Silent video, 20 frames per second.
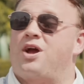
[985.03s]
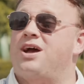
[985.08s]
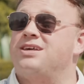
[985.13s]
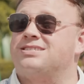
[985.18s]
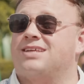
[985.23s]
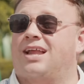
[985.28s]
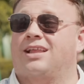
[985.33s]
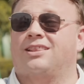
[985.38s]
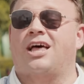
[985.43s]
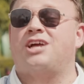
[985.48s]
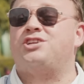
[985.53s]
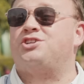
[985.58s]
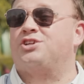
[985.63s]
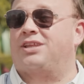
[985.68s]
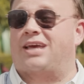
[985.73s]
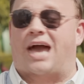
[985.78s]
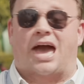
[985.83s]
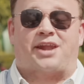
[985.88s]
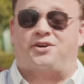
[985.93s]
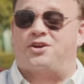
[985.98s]
has it.
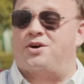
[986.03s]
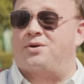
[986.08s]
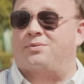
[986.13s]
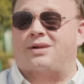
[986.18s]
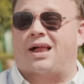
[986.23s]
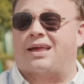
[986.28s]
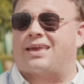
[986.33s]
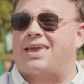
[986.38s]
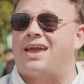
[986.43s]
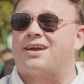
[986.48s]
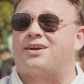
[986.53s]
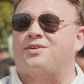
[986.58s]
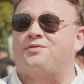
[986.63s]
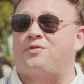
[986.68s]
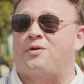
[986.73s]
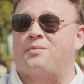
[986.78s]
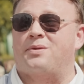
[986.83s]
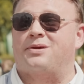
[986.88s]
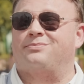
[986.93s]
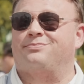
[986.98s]
Allegedly, I don't know. I can't
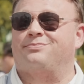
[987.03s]
confirm it.